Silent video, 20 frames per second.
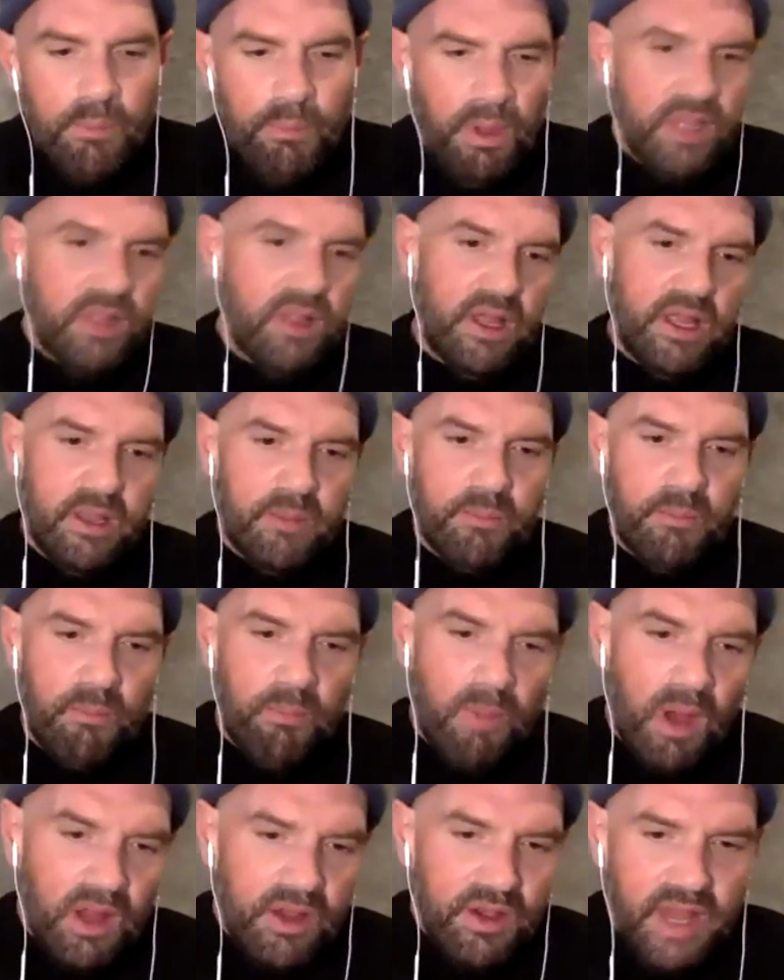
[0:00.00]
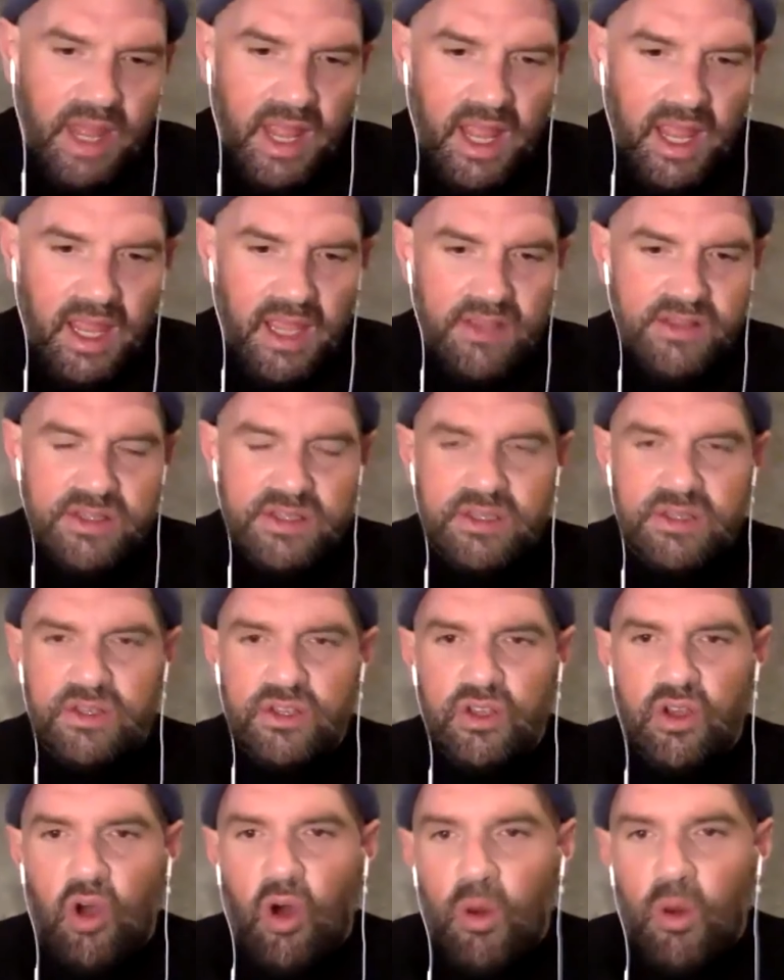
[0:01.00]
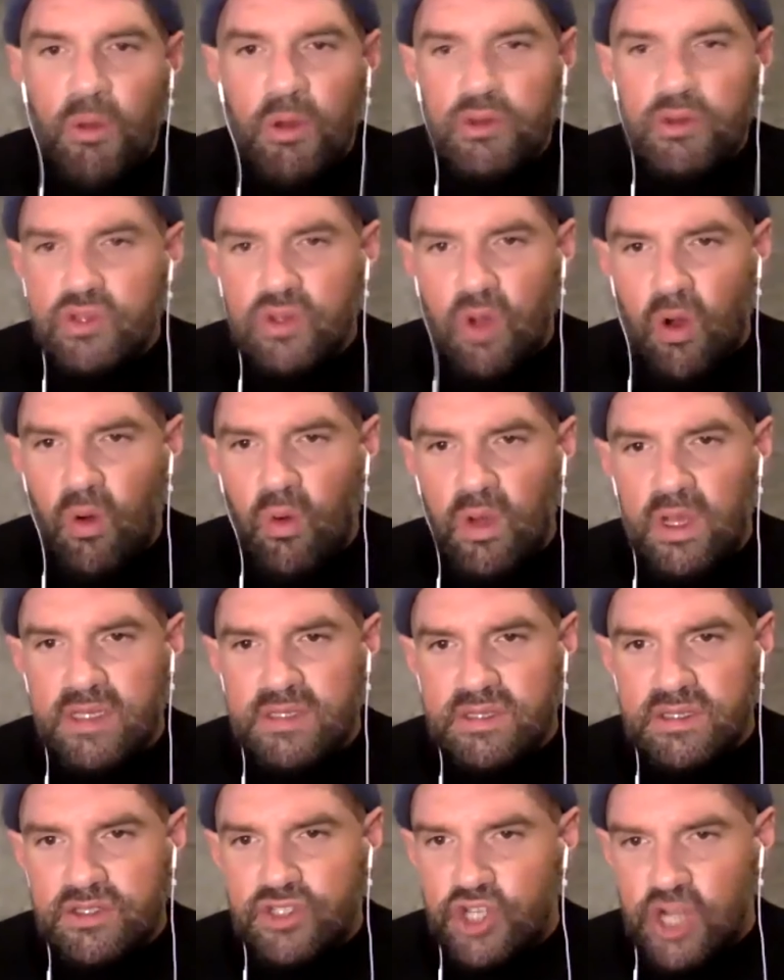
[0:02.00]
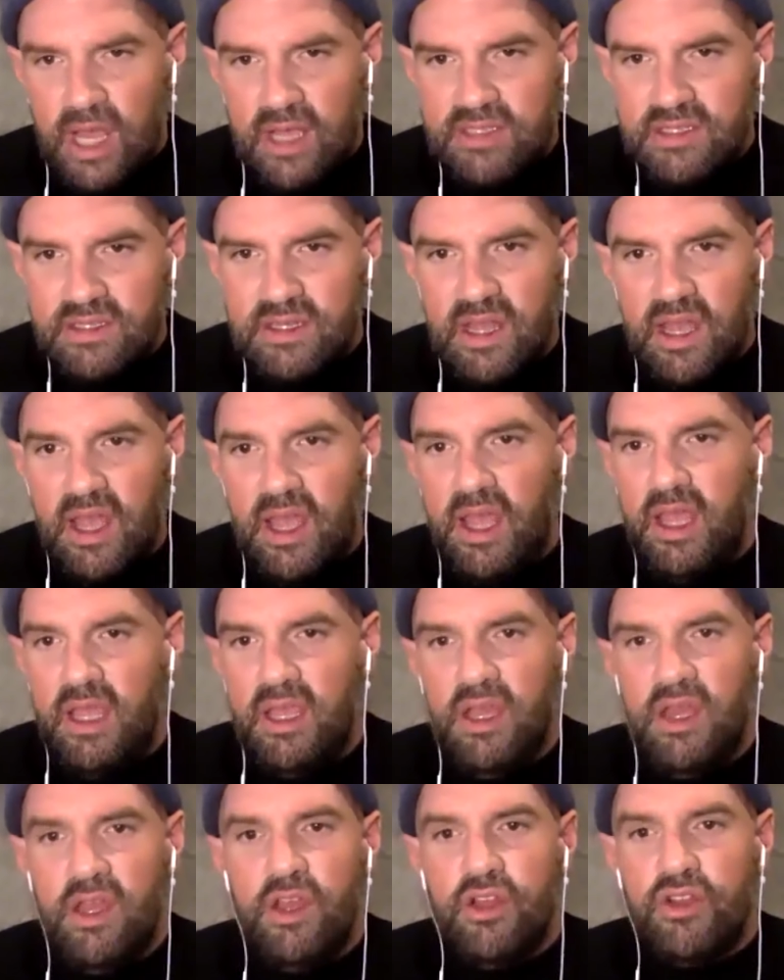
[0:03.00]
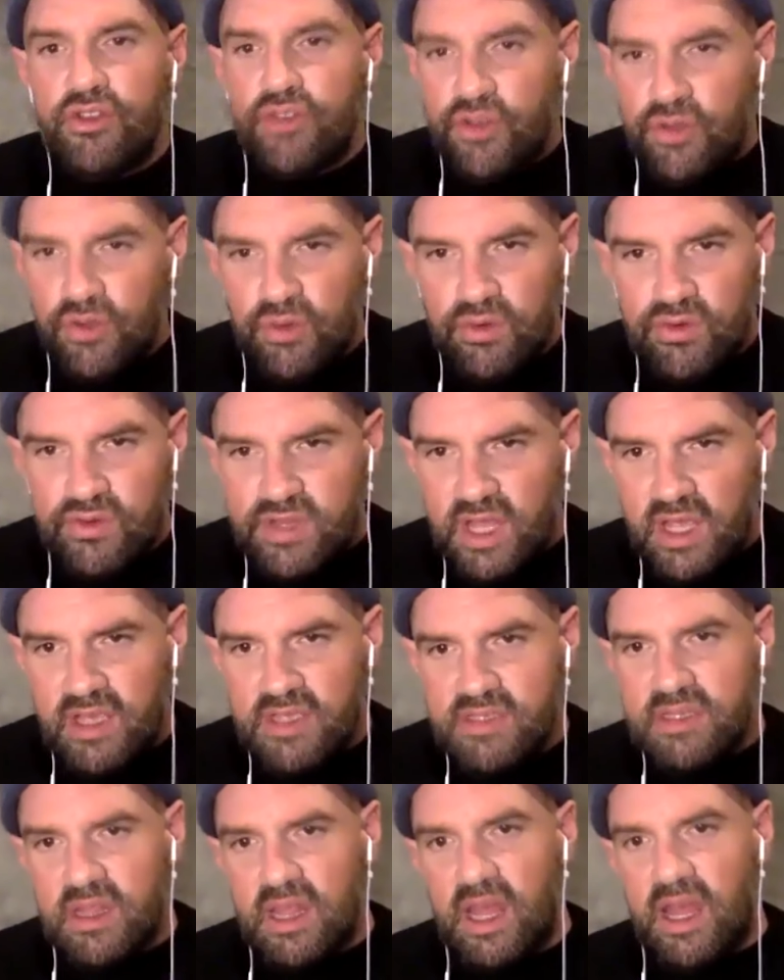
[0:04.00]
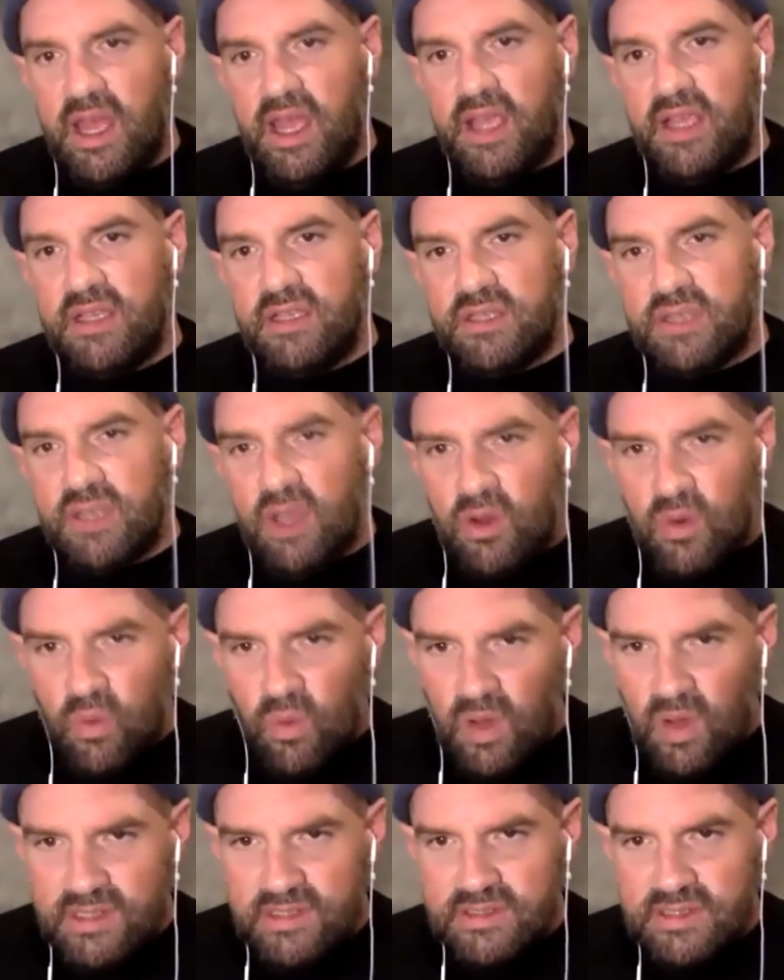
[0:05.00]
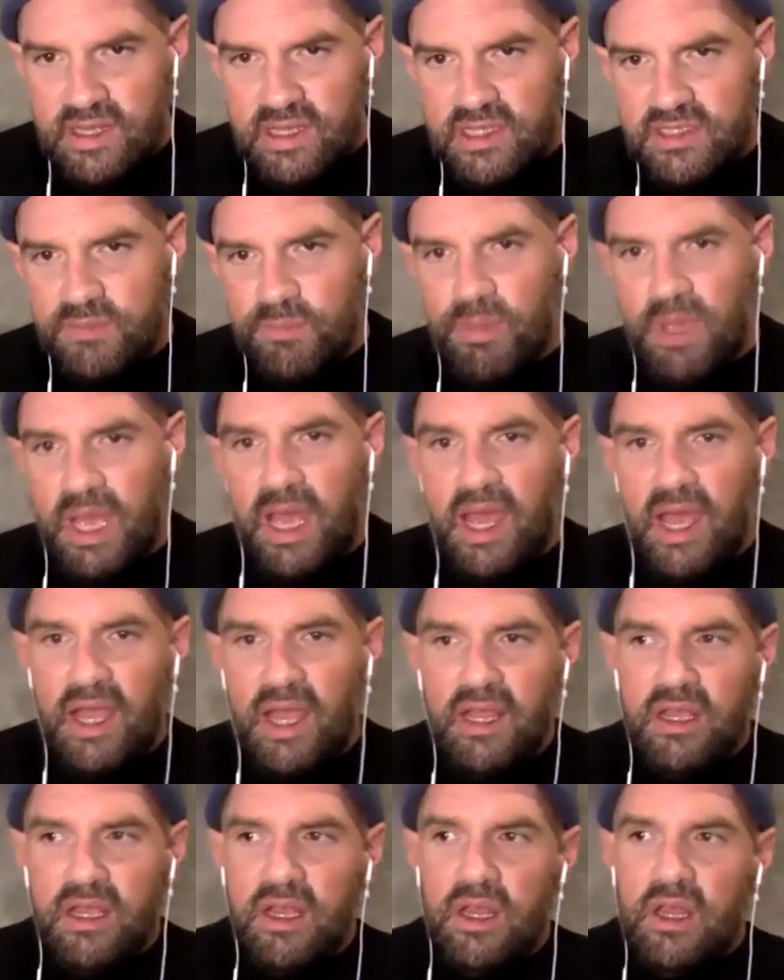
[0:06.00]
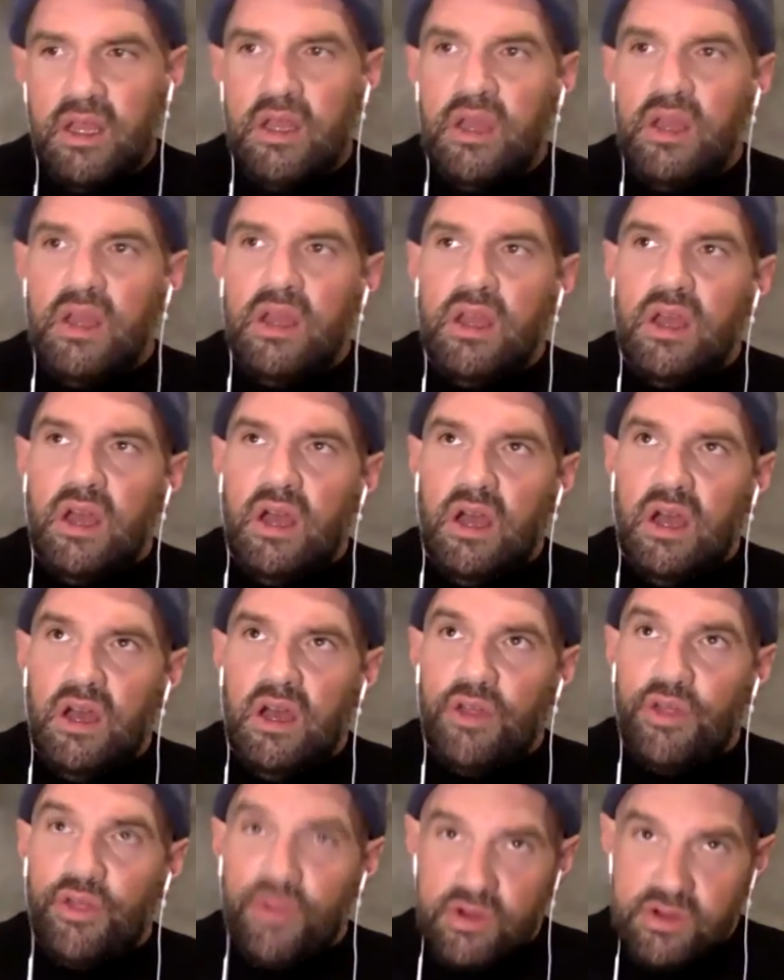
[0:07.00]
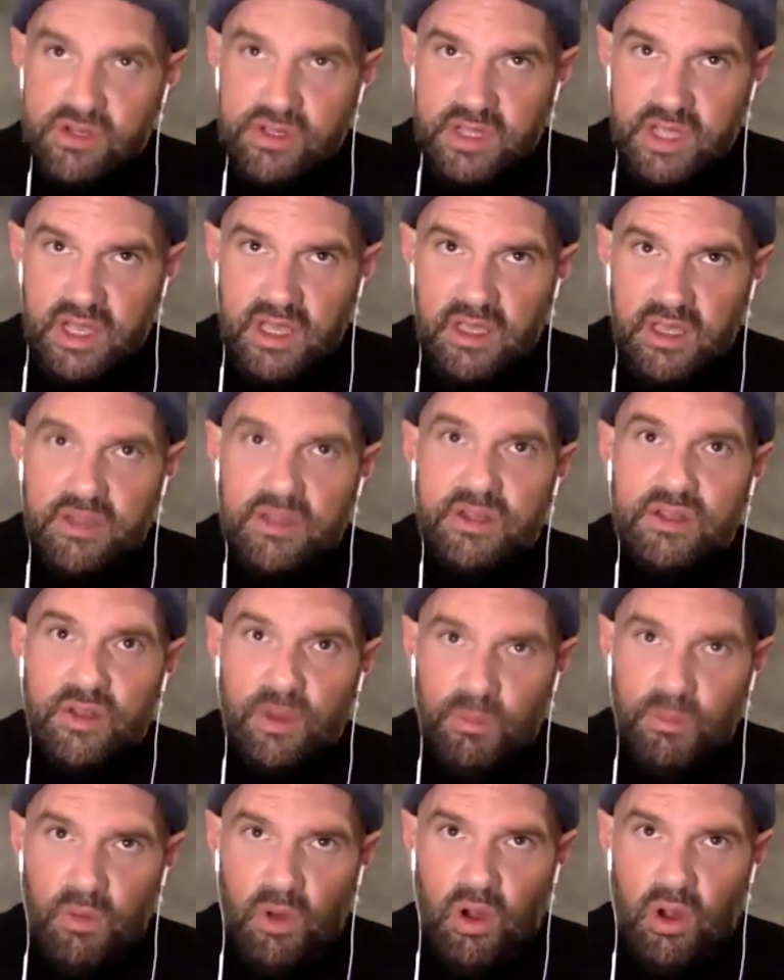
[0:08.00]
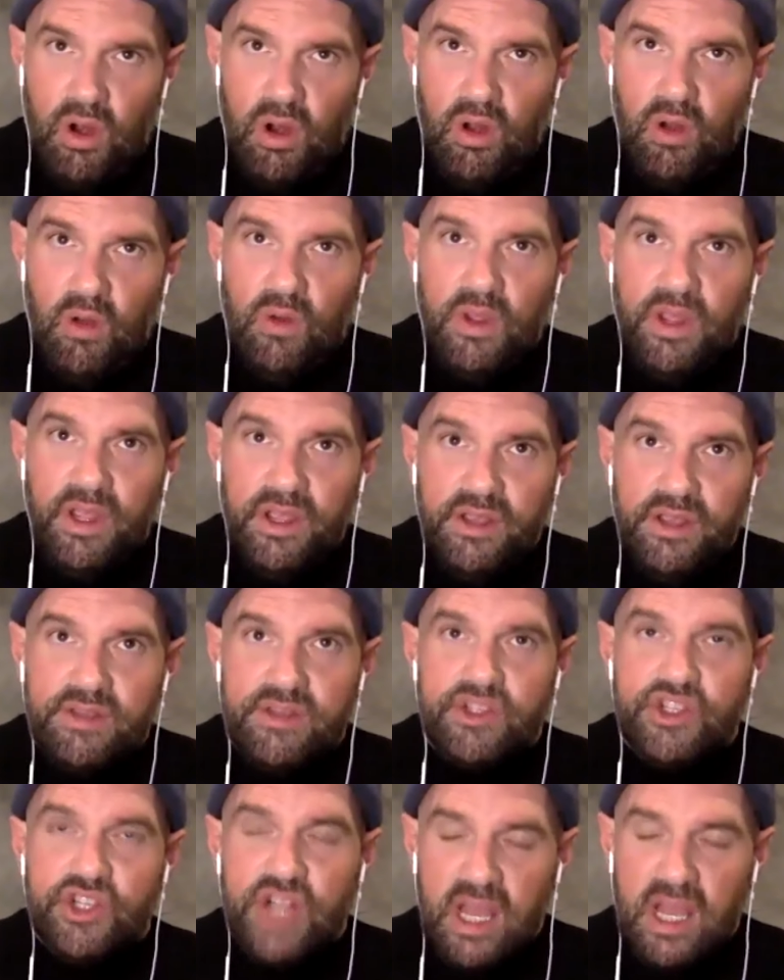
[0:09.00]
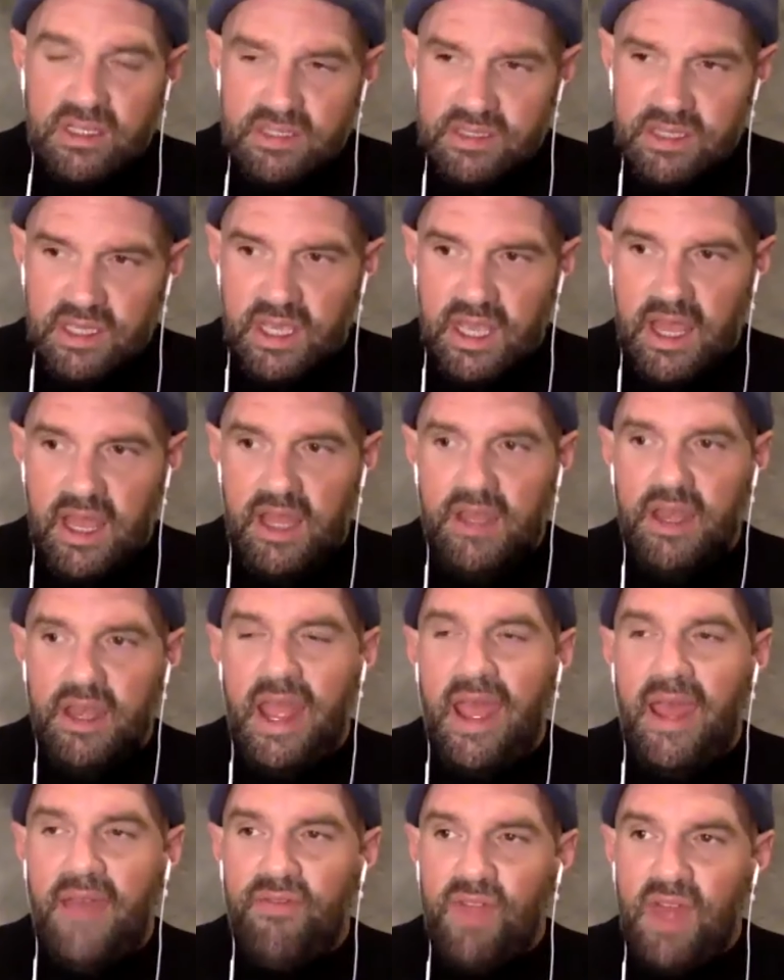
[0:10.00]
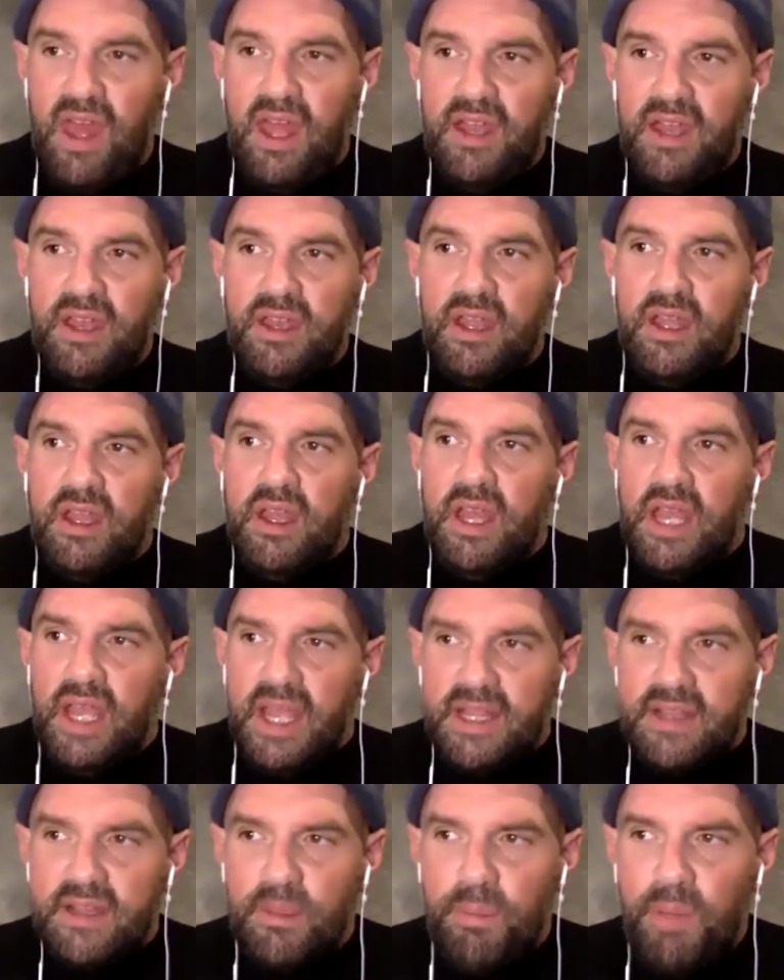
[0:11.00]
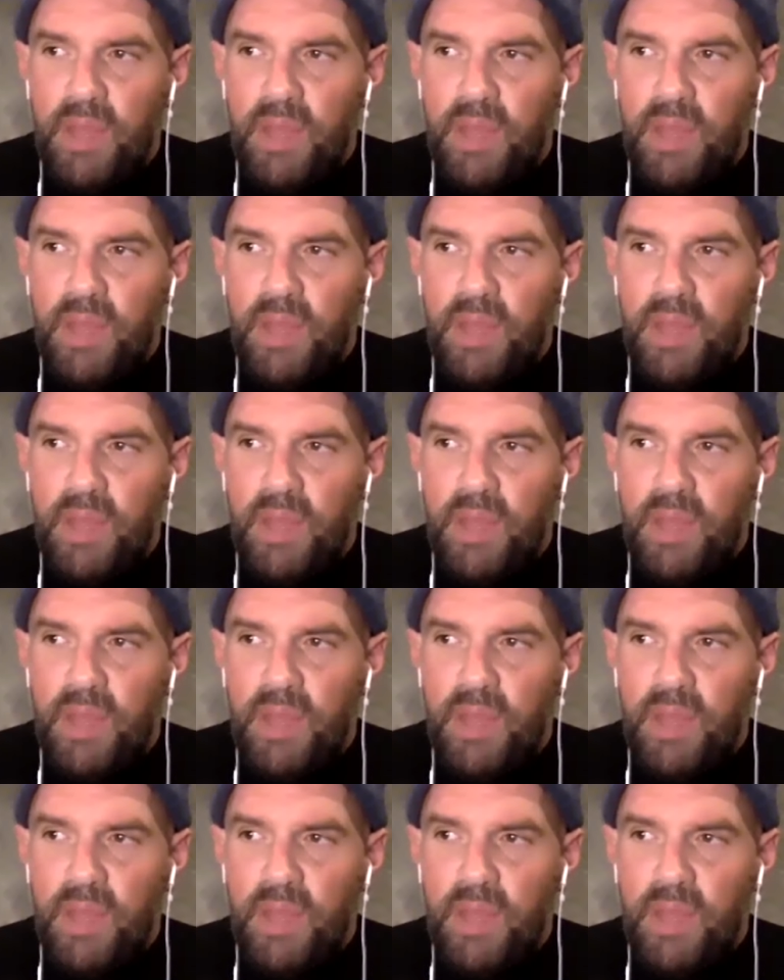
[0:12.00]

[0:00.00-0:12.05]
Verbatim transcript: but like Monday is almost always a chest day. Tuesday is legs. Wednesday is back uh, Thursday, tomorrow is chest again. And then it